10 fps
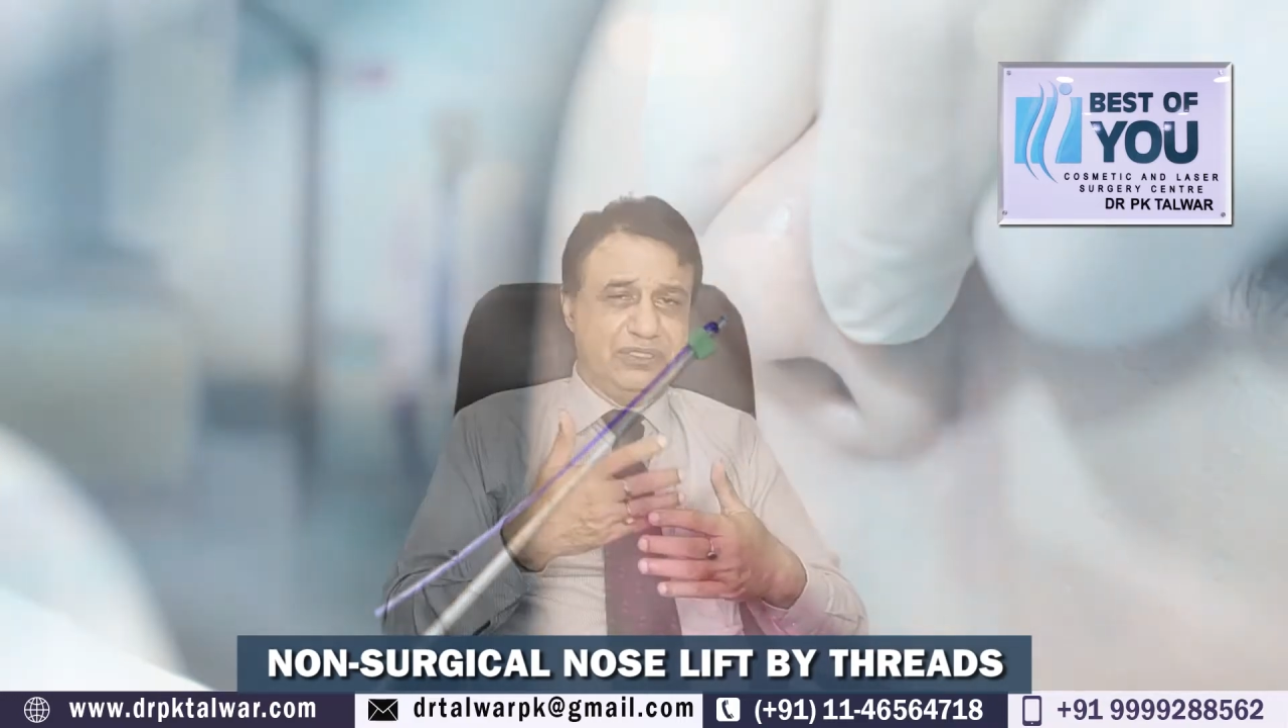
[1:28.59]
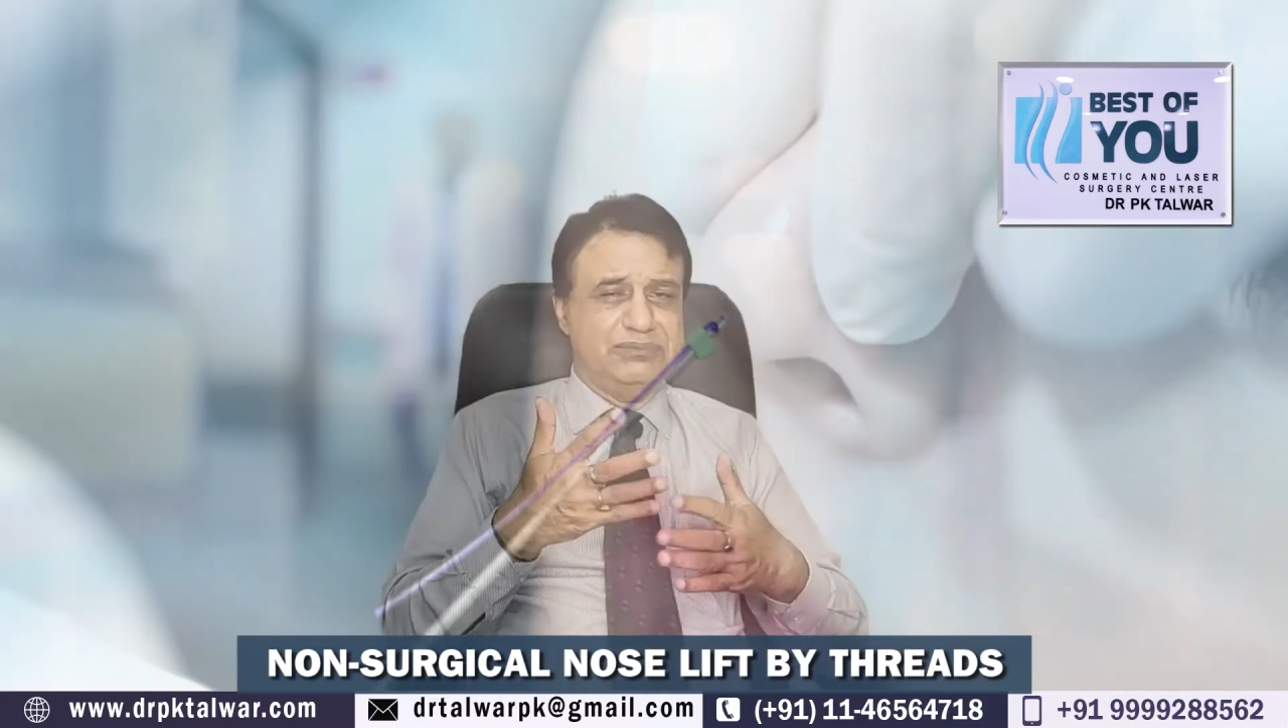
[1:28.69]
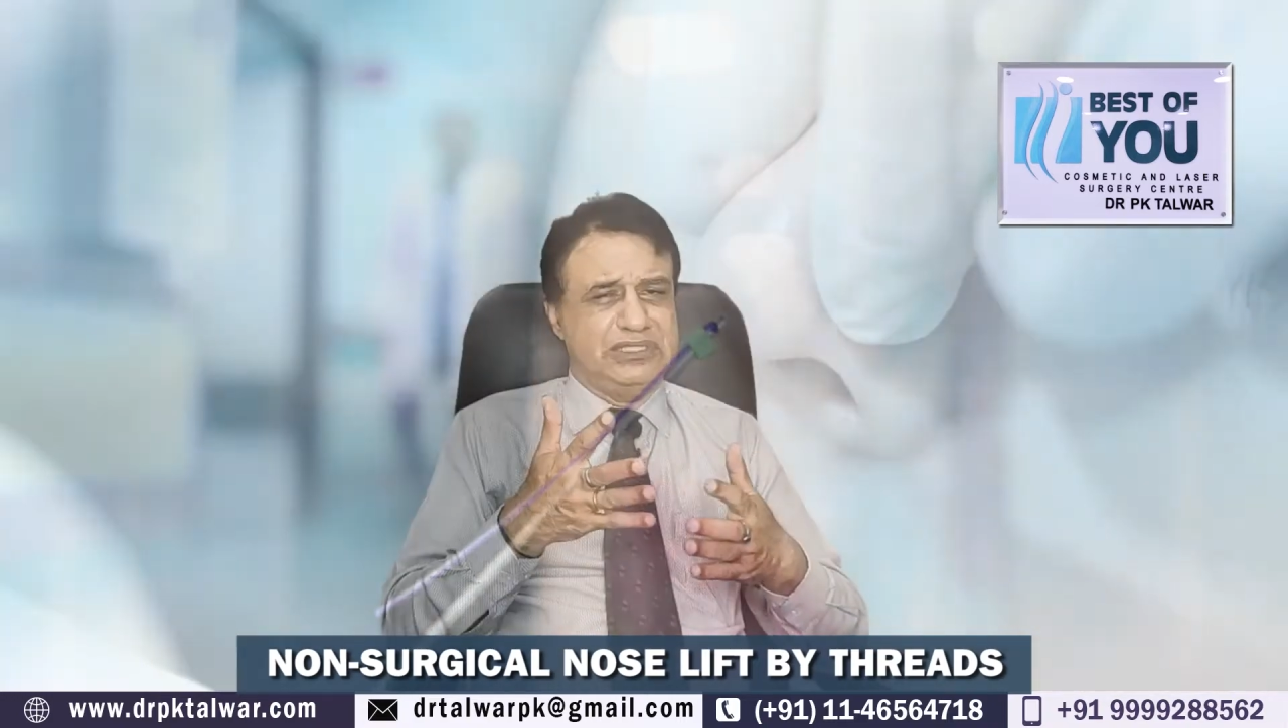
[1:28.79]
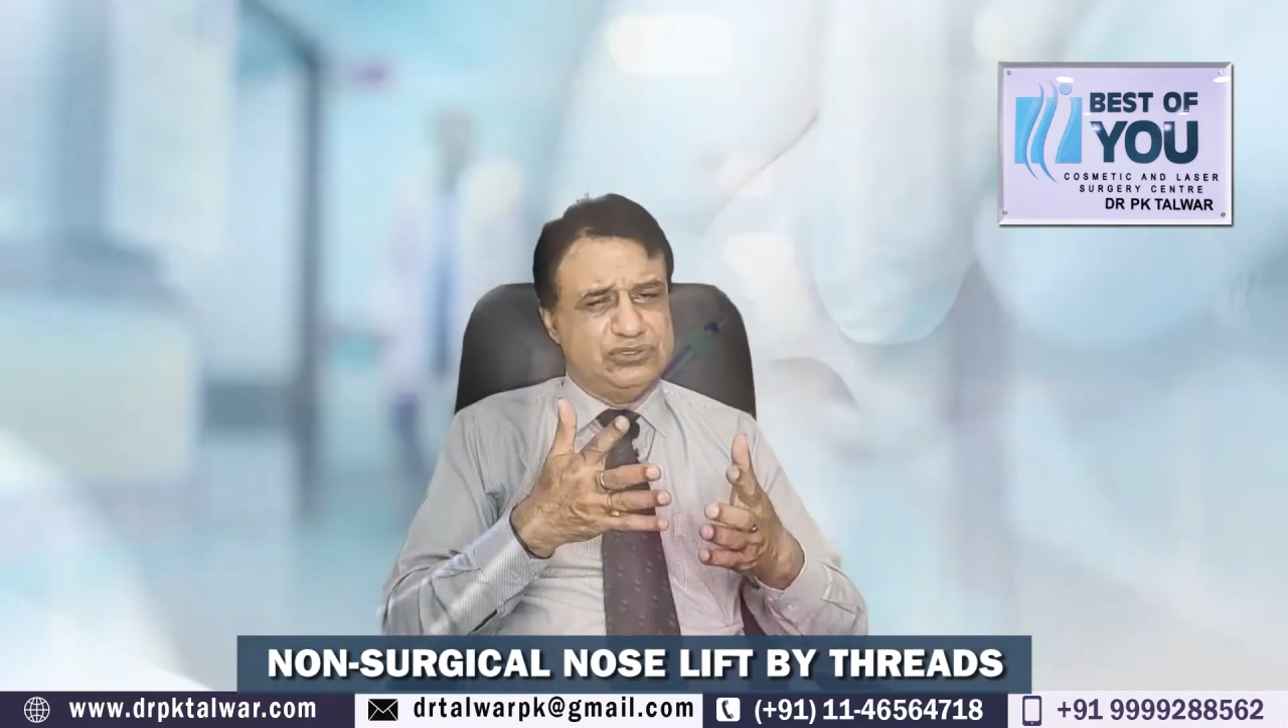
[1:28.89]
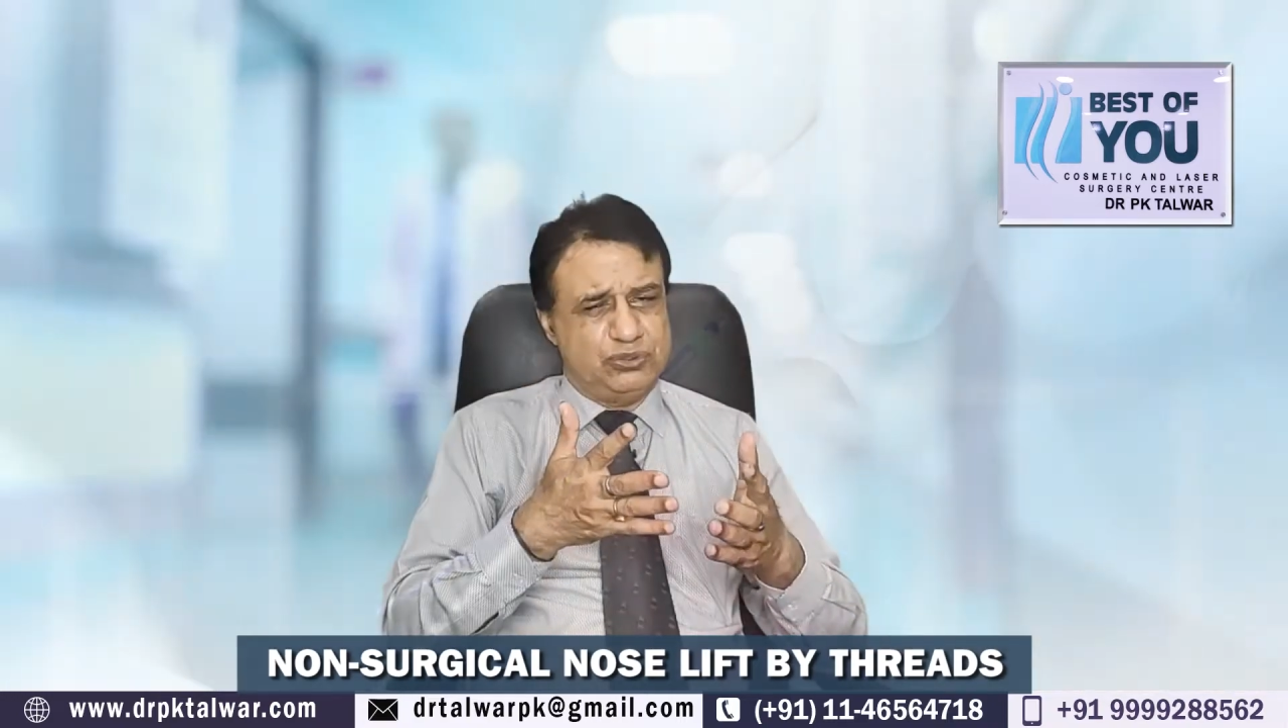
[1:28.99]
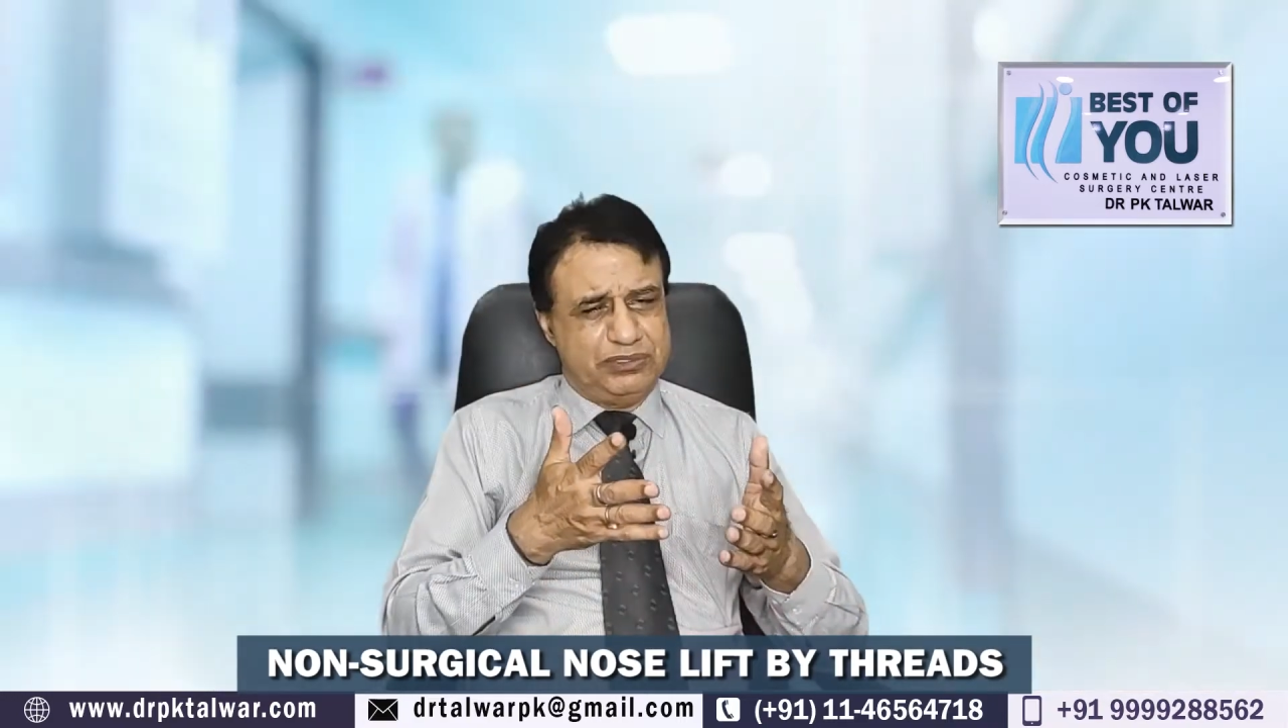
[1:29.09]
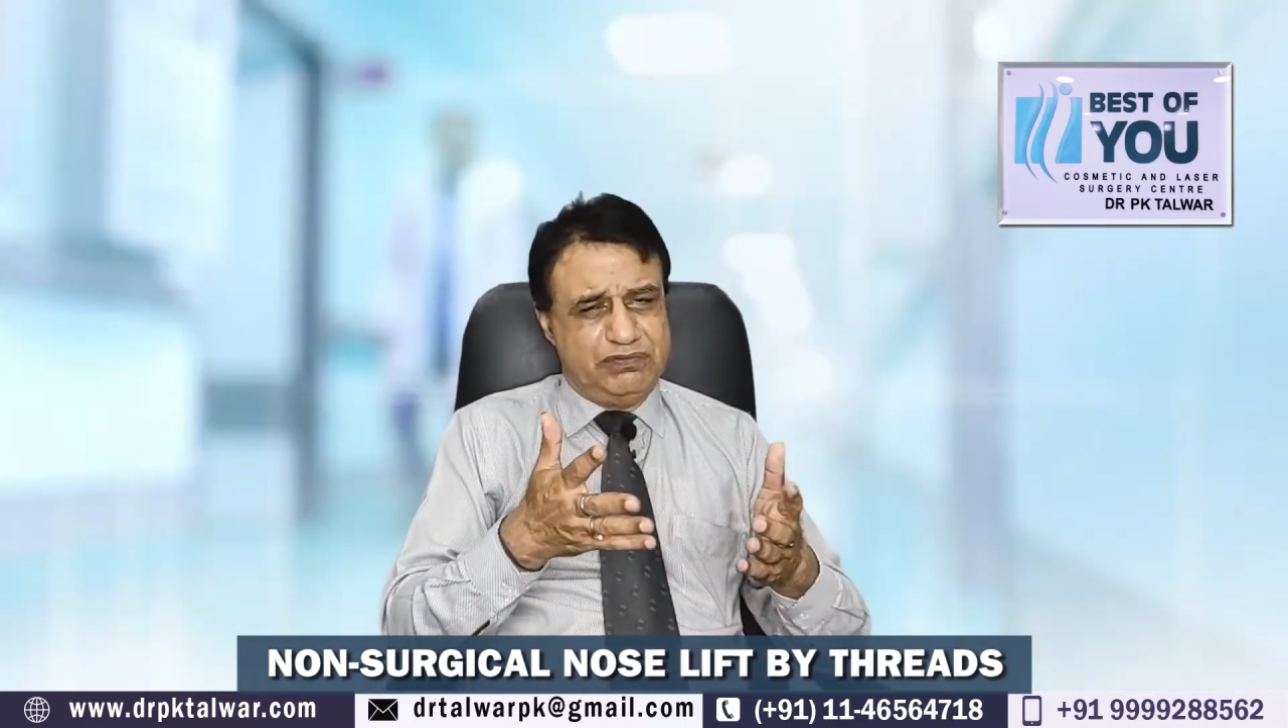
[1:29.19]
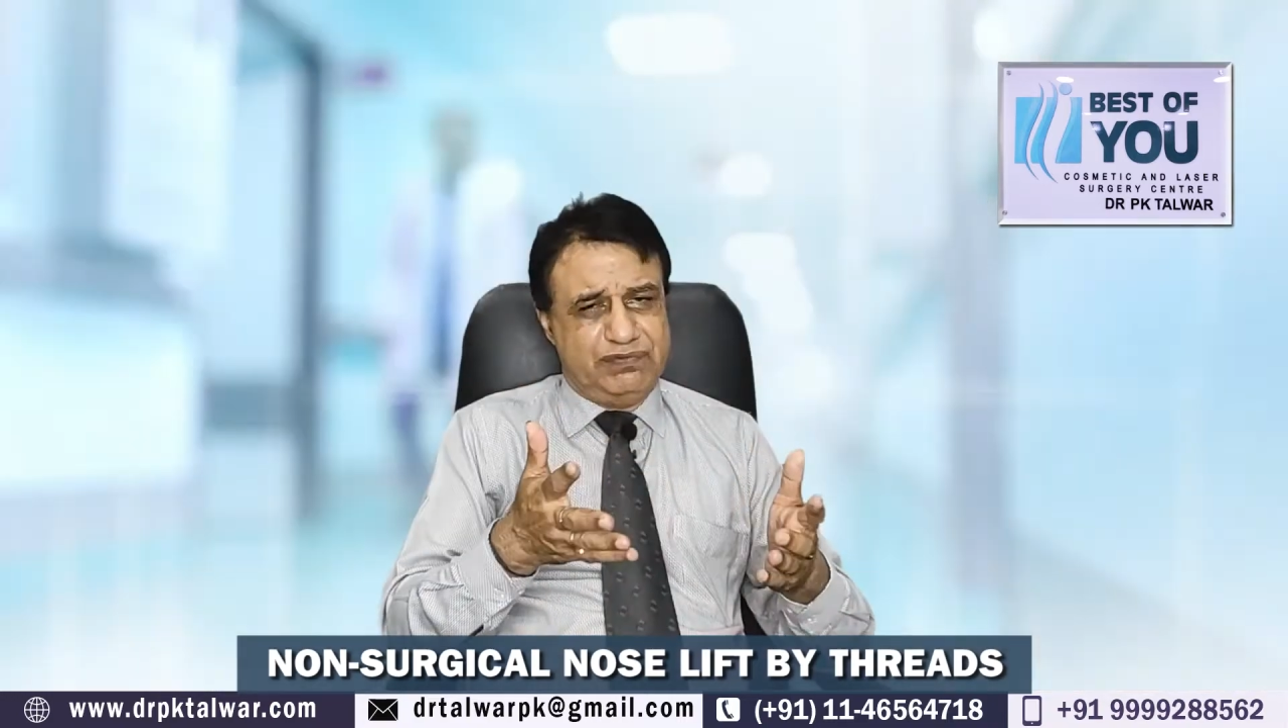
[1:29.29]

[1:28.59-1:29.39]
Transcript: come, there are so many